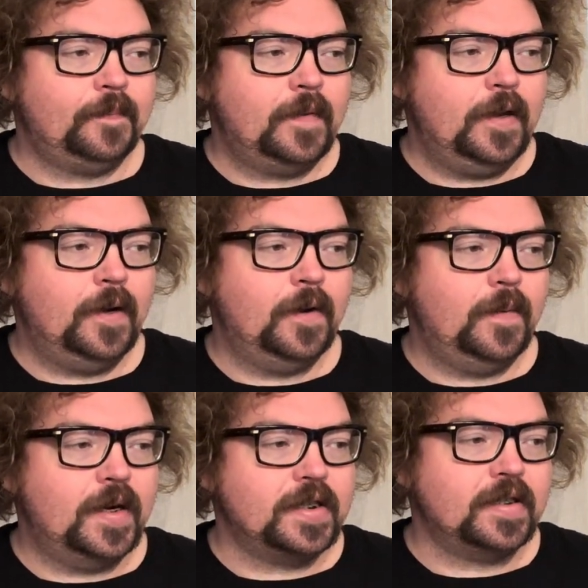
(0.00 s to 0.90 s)
you know, it
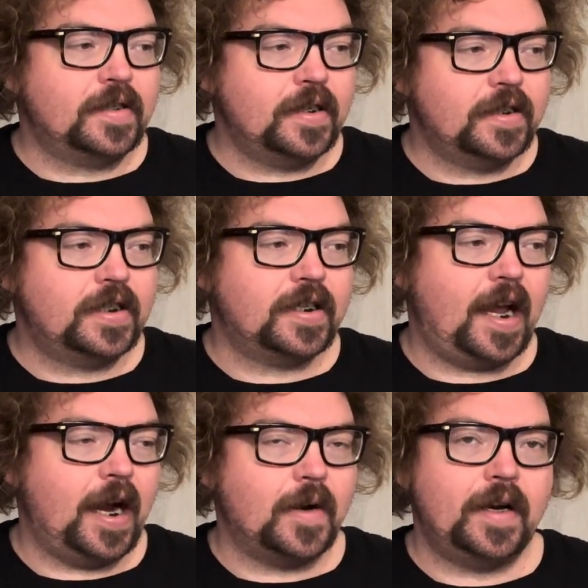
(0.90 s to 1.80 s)
wasn't
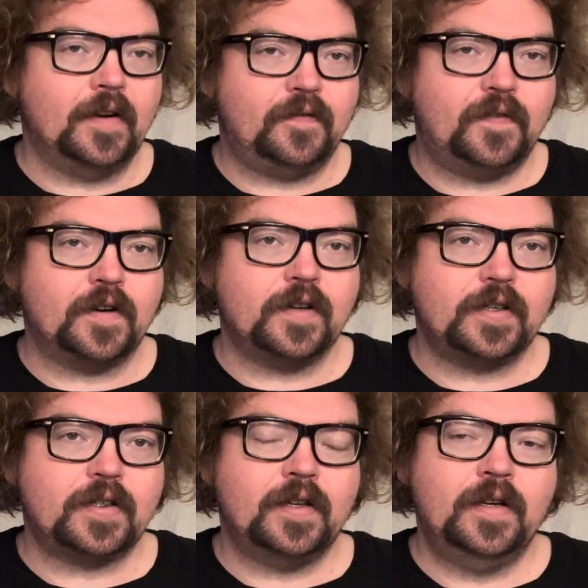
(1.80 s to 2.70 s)
scary at
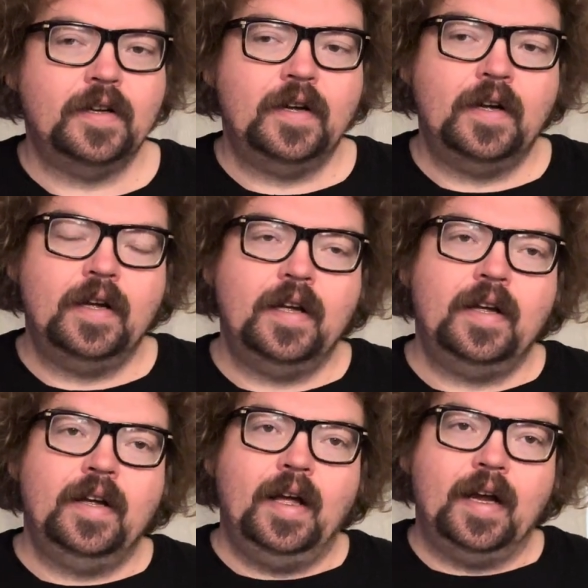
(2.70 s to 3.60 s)
first.
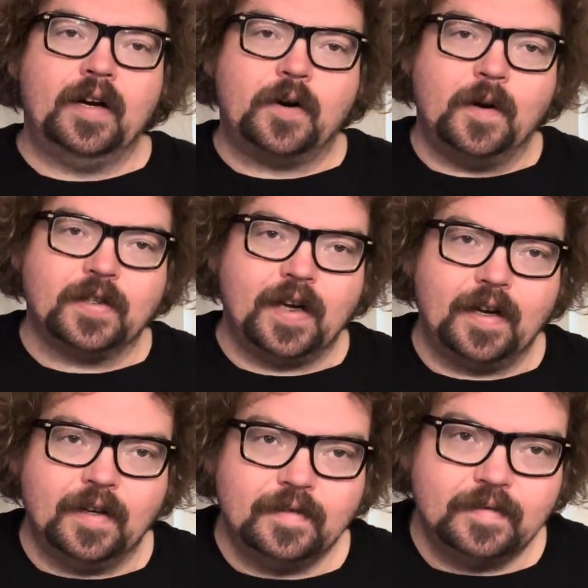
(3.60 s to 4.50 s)
And of course
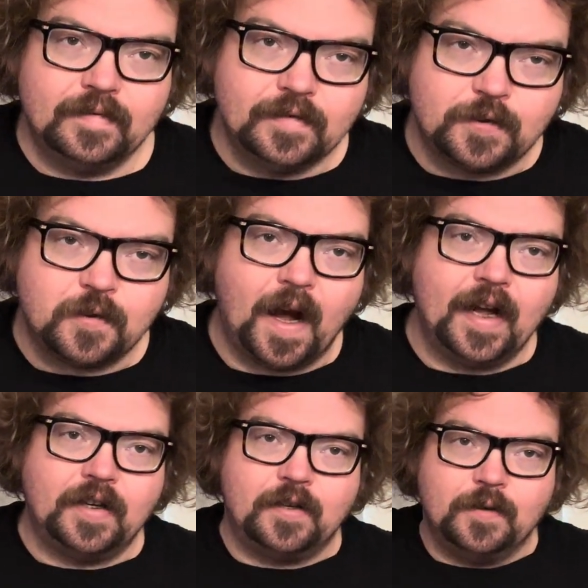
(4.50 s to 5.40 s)
I
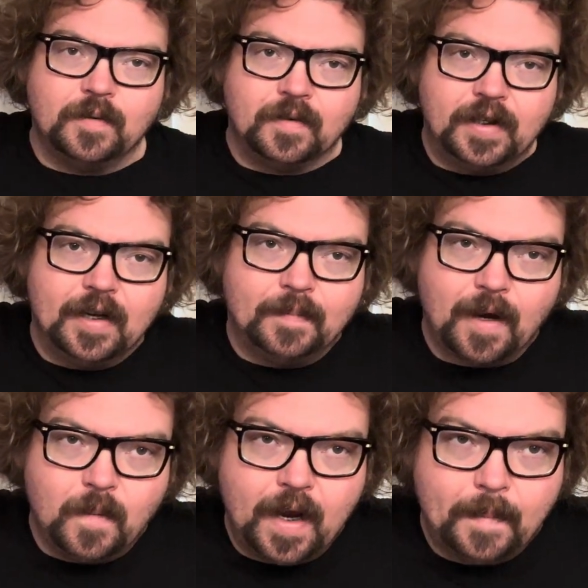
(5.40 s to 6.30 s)
tried to get my
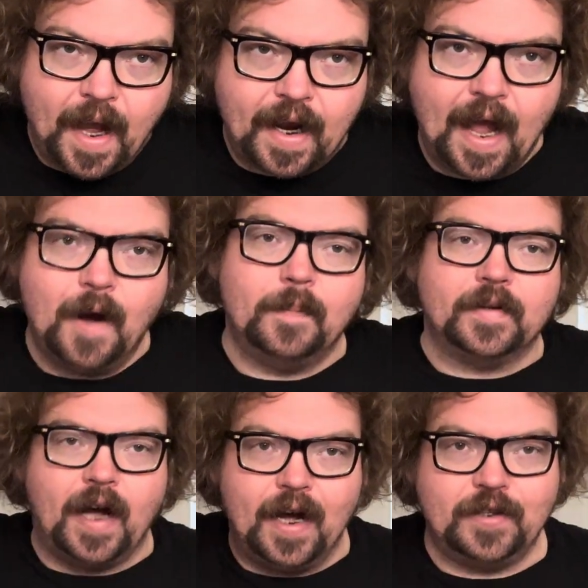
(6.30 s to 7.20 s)
way back out, but
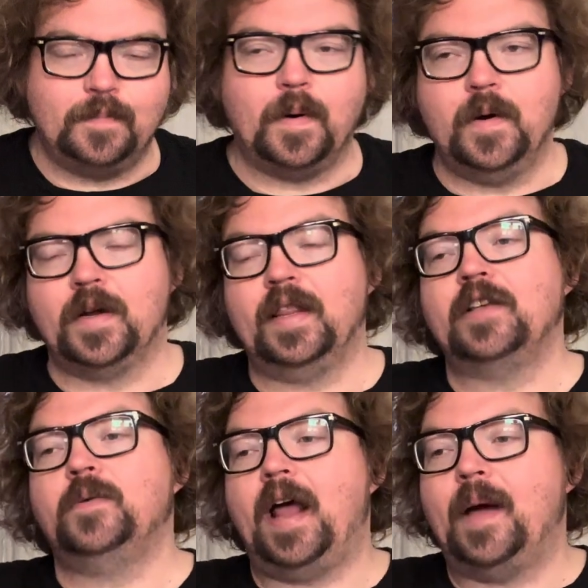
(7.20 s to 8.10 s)
the ice broke. And
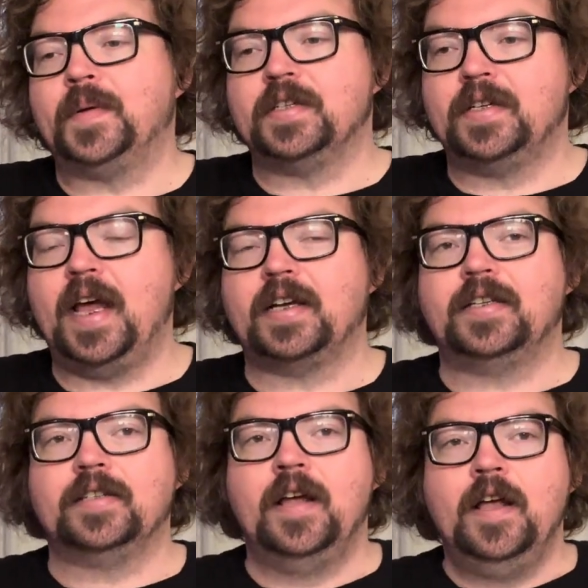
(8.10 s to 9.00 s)
that's what happens next
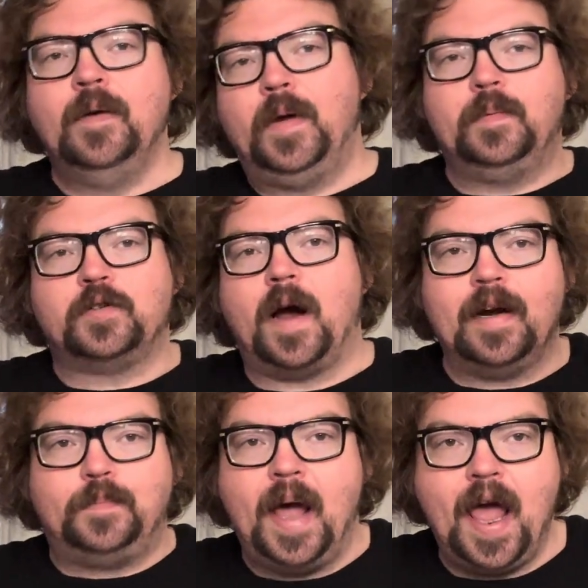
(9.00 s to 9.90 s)
is people try to
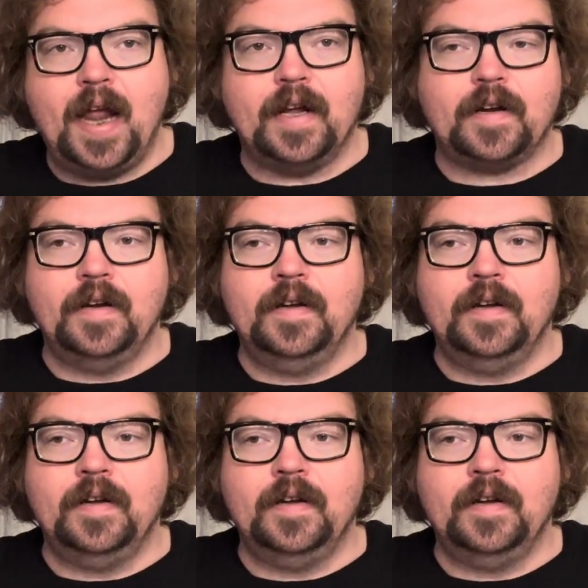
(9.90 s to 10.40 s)
panic